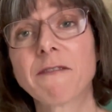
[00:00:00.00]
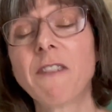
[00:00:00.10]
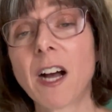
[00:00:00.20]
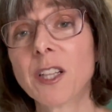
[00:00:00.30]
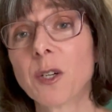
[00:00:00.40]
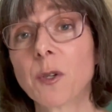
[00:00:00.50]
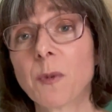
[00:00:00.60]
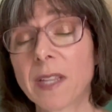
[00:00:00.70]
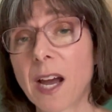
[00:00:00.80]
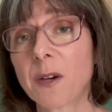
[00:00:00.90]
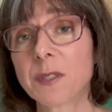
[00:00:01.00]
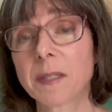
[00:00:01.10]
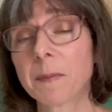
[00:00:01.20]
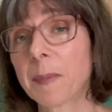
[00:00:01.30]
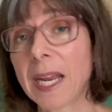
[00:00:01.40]
follow without
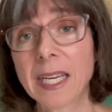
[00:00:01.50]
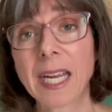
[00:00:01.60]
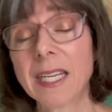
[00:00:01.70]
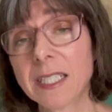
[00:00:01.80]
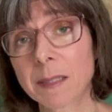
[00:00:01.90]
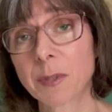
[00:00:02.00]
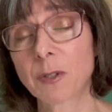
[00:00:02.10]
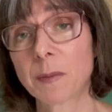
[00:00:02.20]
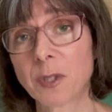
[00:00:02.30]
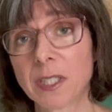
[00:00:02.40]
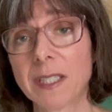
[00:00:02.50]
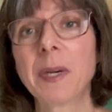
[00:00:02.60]
paying any subscription.